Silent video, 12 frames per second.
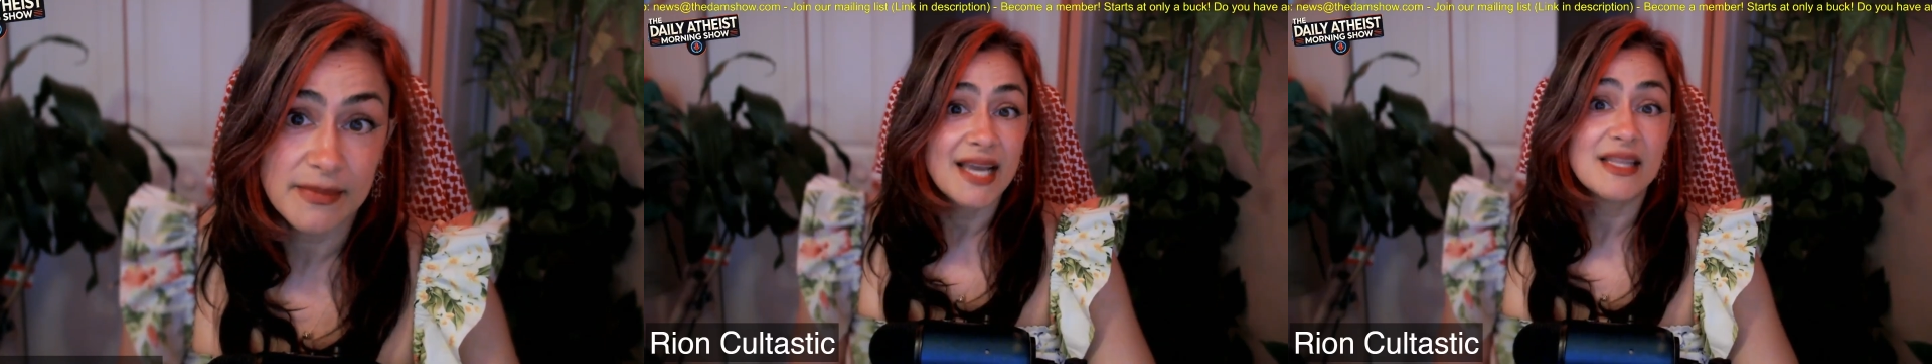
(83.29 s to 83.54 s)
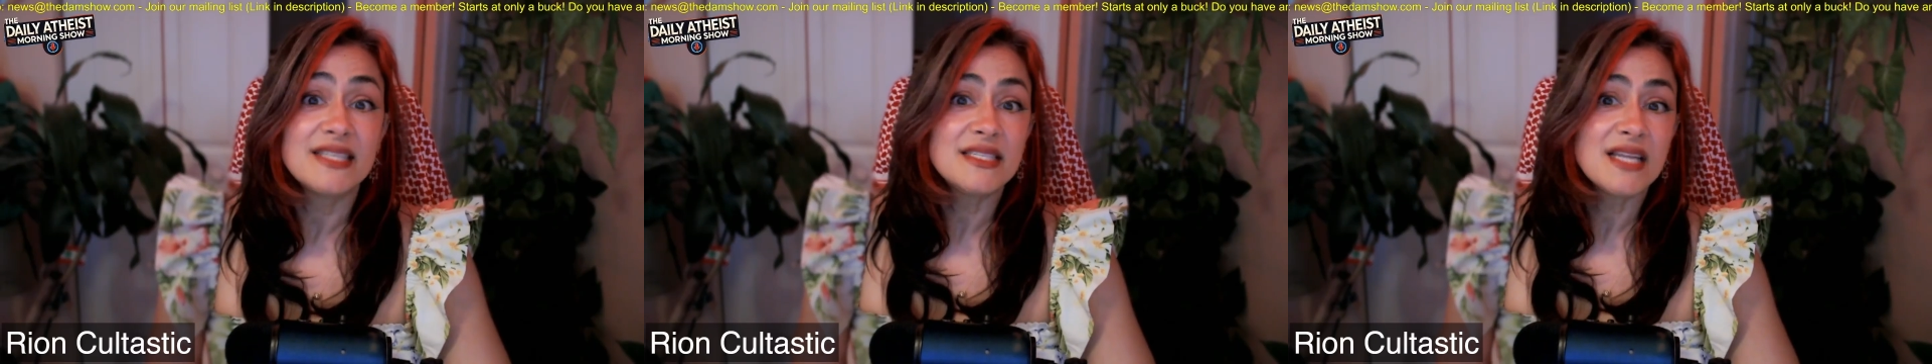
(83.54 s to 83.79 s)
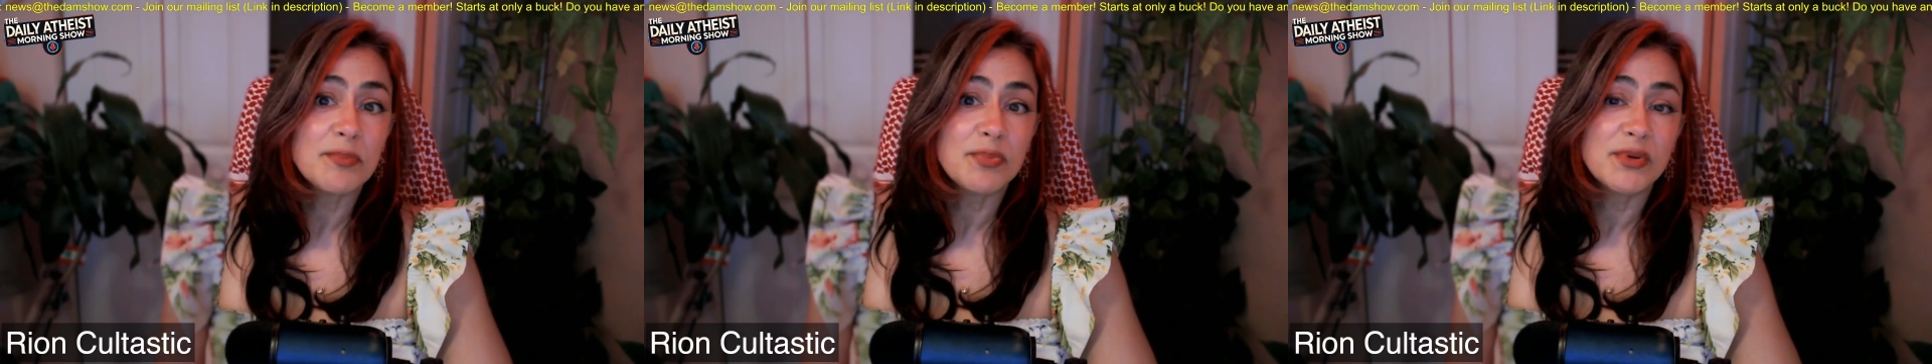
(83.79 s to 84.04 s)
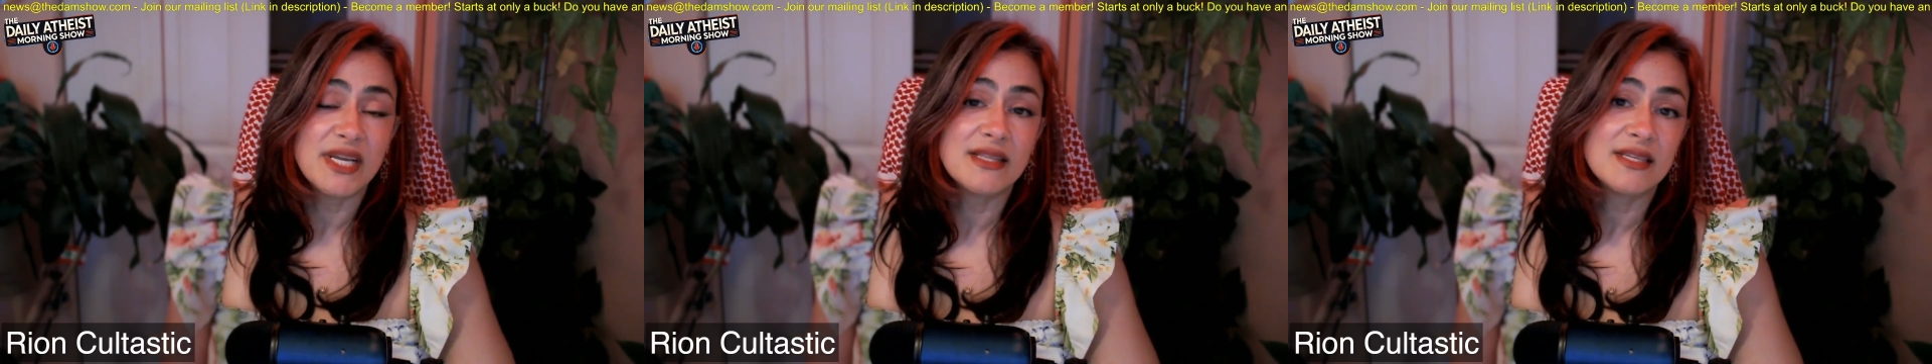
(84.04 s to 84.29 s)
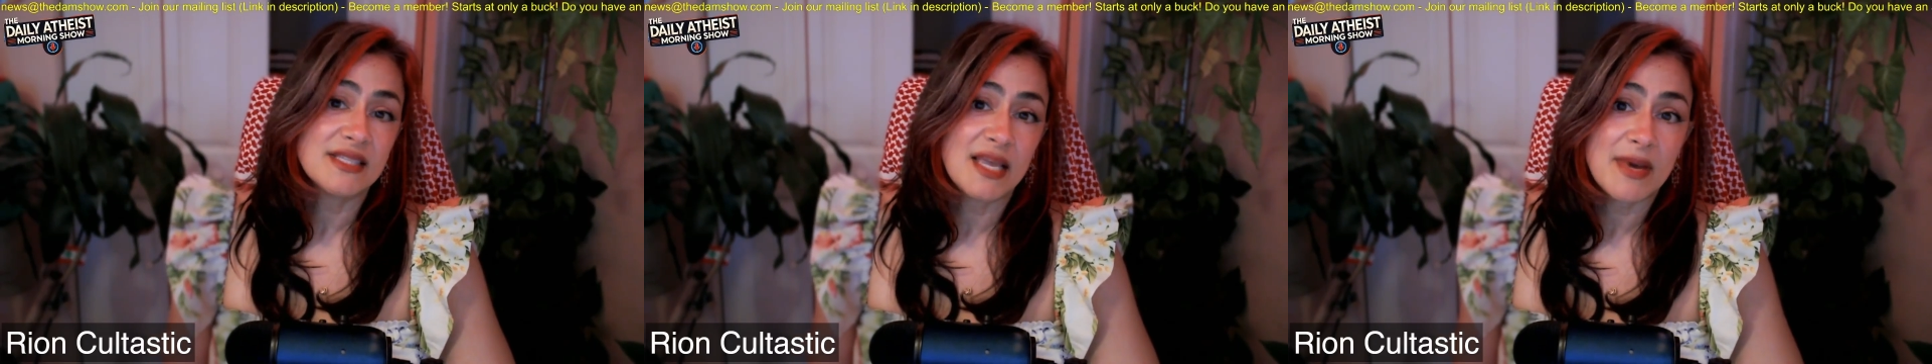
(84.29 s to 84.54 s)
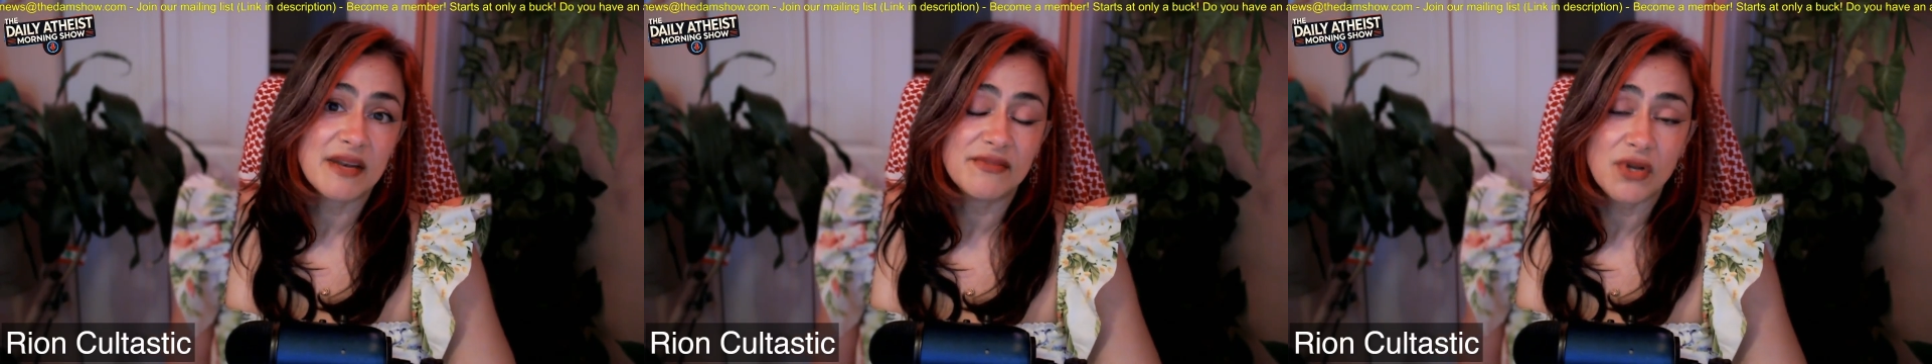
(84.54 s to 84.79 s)
And let's not pretend this came
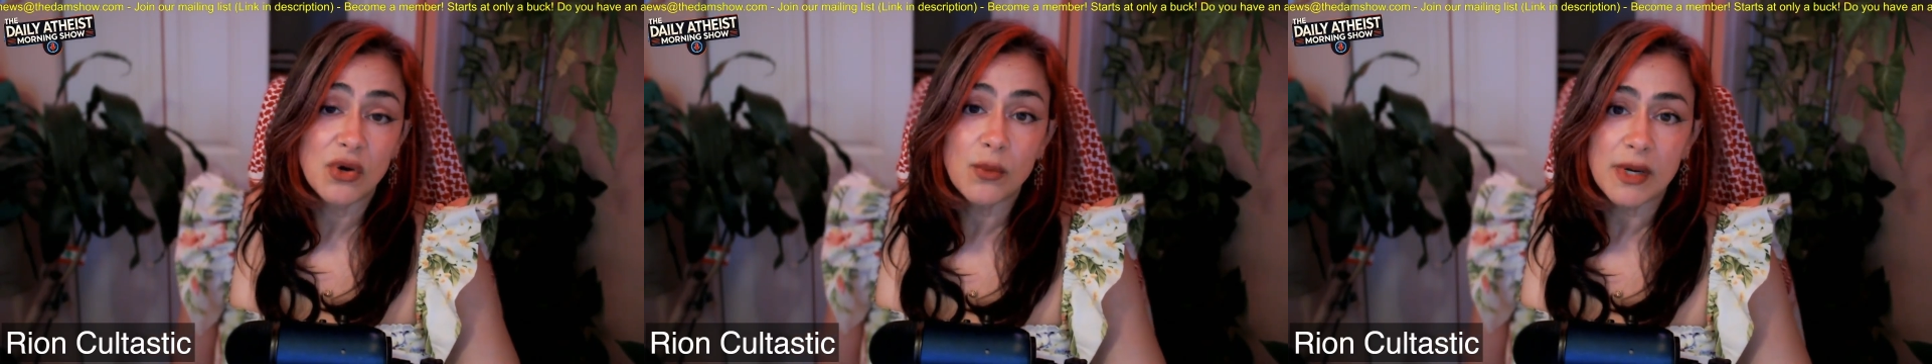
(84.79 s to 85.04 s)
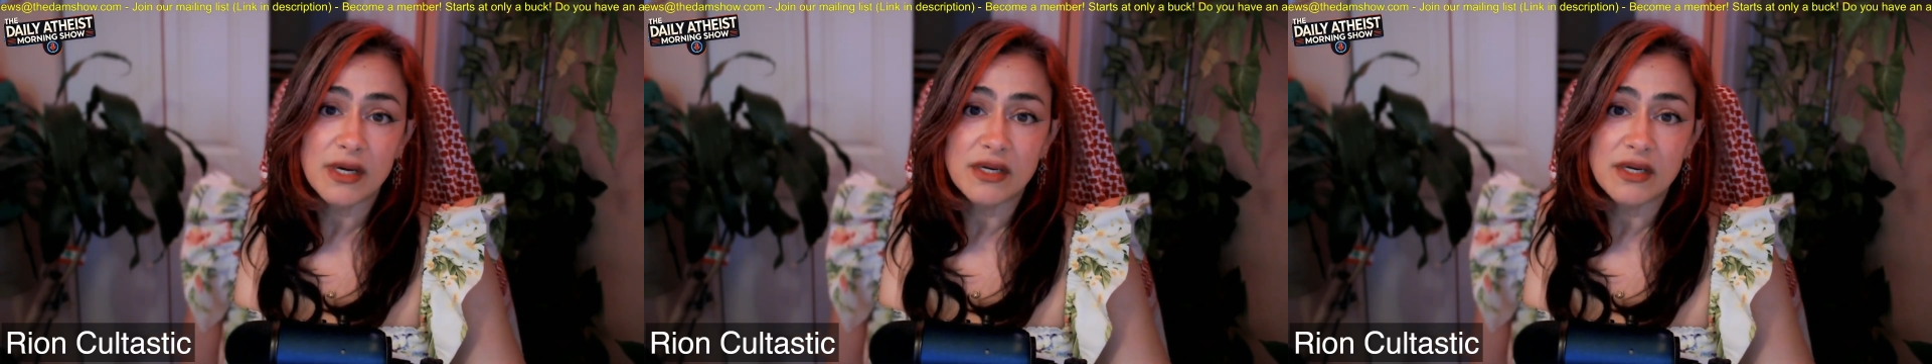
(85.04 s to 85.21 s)
out of nowhere.